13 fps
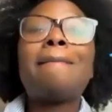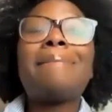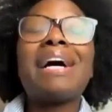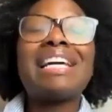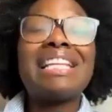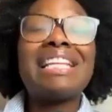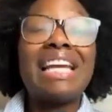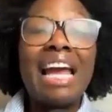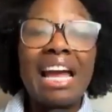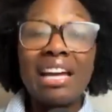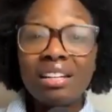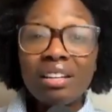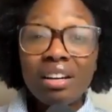By the
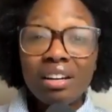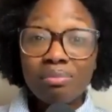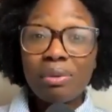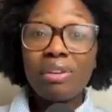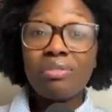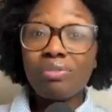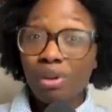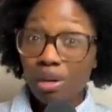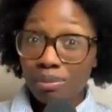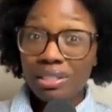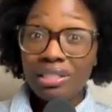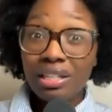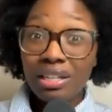end of my
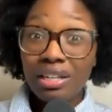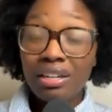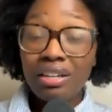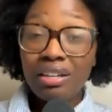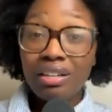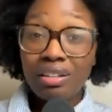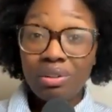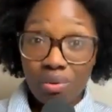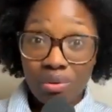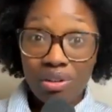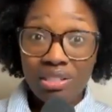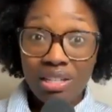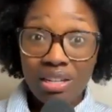pharmacy
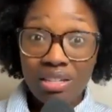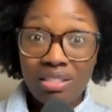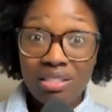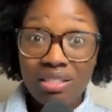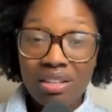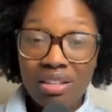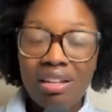courses,